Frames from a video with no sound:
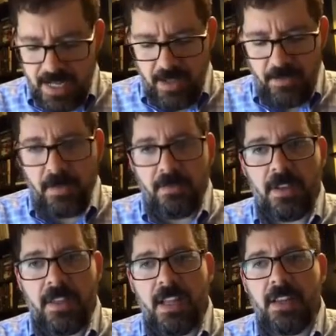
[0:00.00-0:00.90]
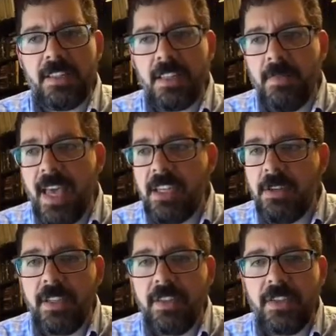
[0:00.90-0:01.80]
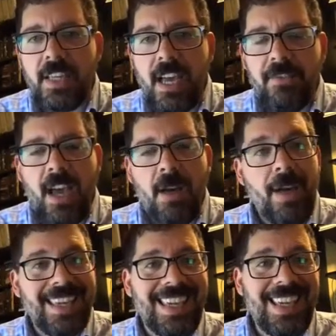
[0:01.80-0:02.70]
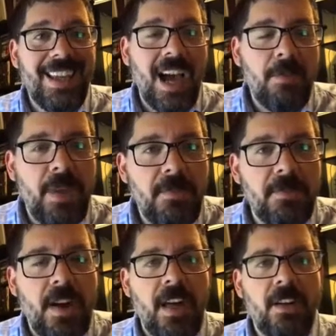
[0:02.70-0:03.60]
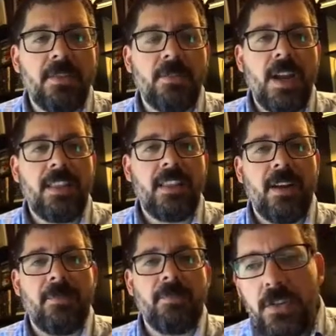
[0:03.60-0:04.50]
If you run the ls command, you can see I've got my key.pem file right there.